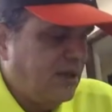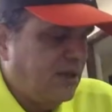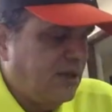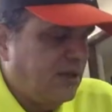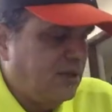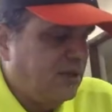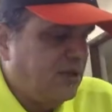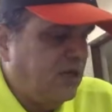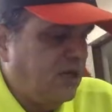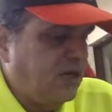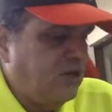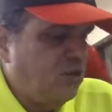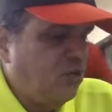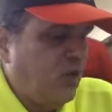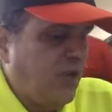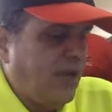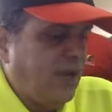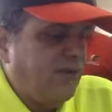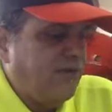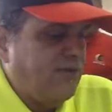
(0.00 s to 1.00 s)
Here you
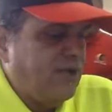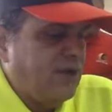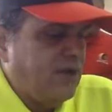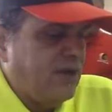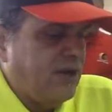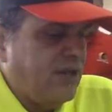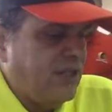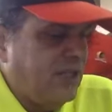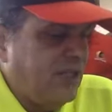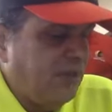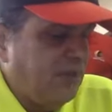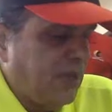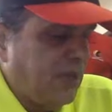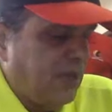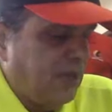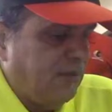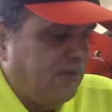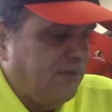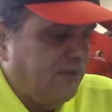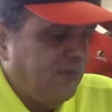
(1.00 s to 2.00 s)
have Ridhima
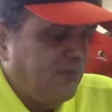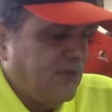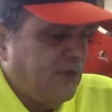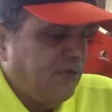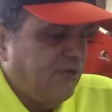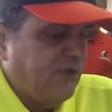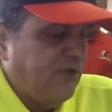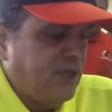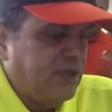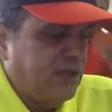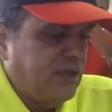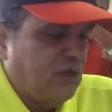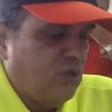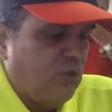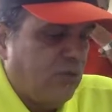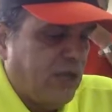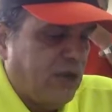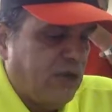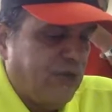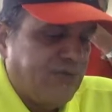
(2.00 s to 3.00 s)
Virendra
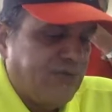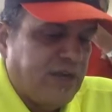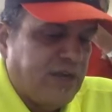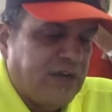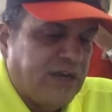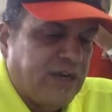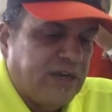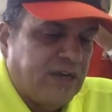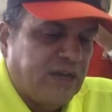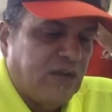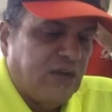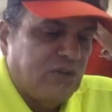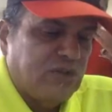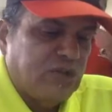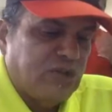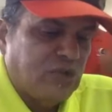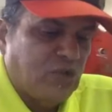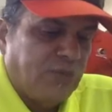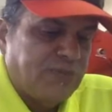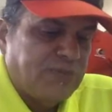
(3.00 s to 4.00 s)
Kumar of Karnataka, who's the
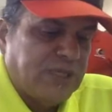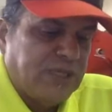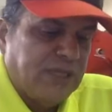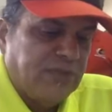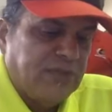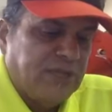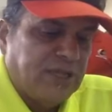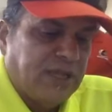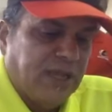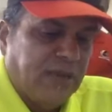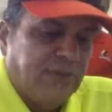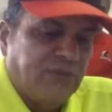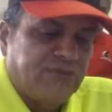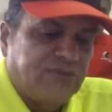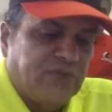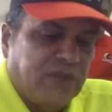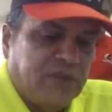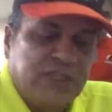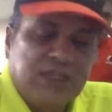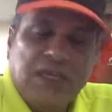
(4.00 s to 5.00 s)
top seed with a time of
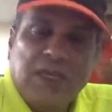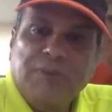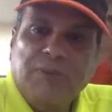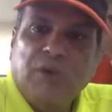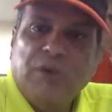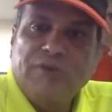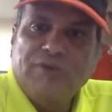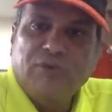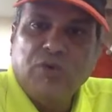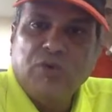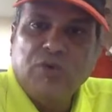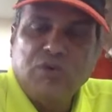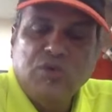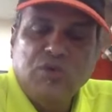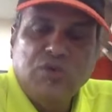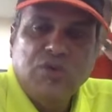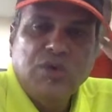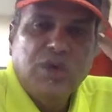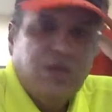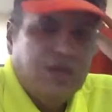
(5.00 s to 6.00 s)
33.42.
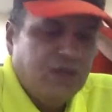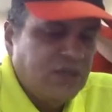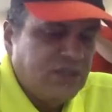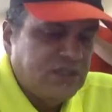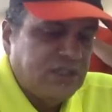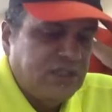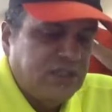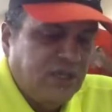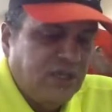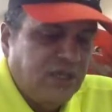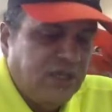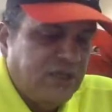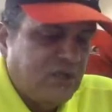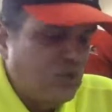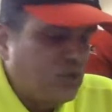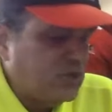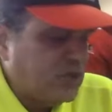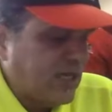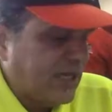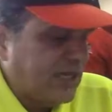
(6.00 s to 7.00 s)
She nearly
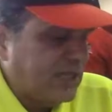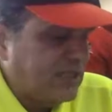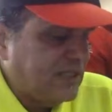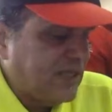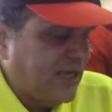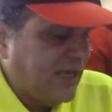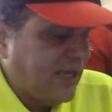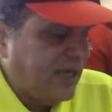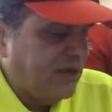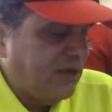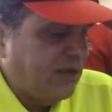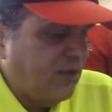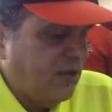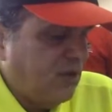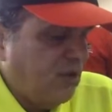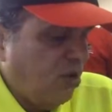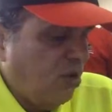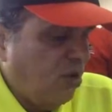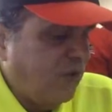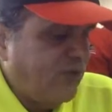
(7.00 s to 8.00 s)
two seconds ahead
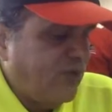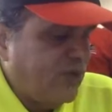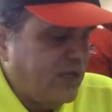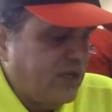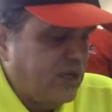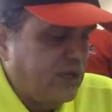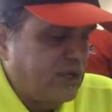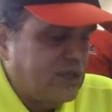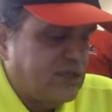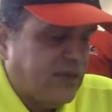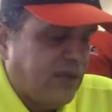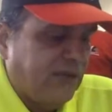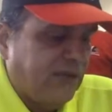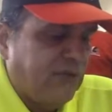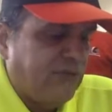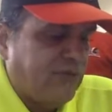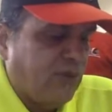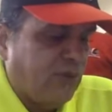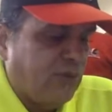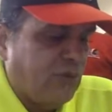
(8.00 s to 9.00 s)
of her nearest rival
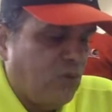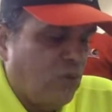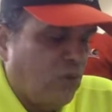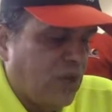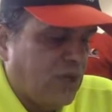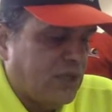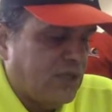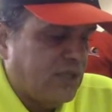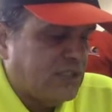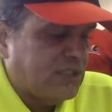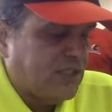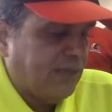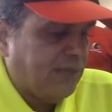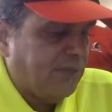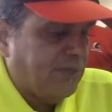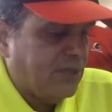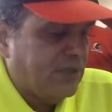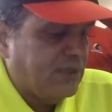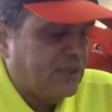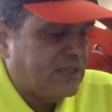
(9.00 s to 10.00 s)
from Goa, the
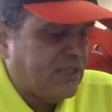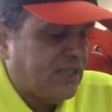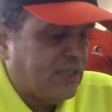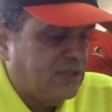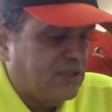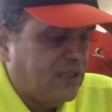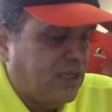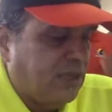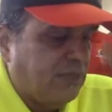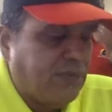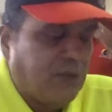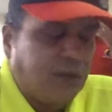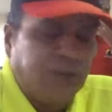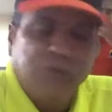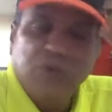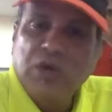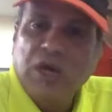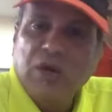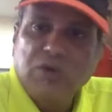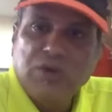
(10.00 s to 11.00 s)
champion Sanjana
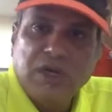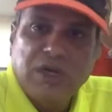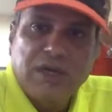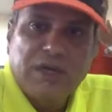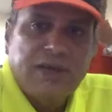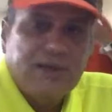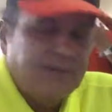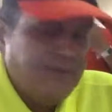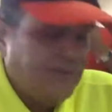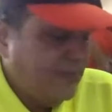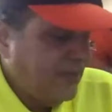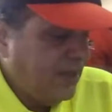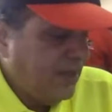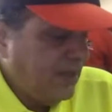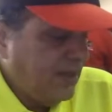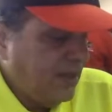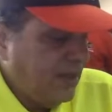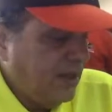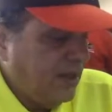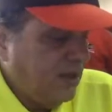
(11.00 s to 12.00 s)
Prabhugaonkar,
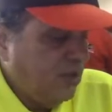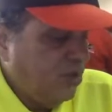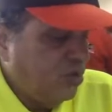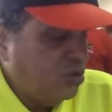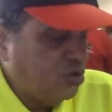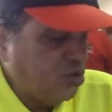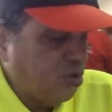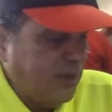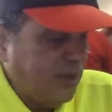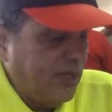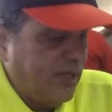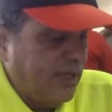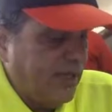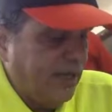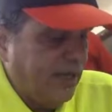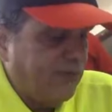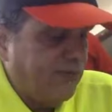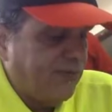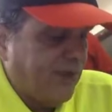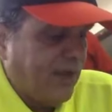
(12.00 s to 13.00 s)
who's swimming in
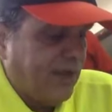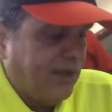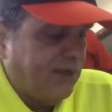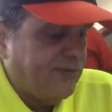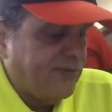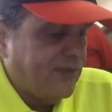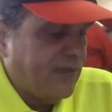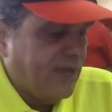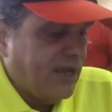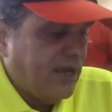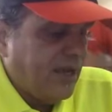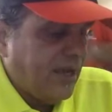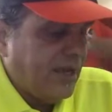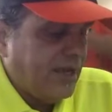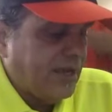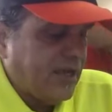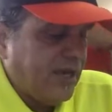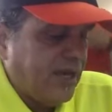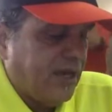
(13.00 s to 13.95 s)
lane 5, and K.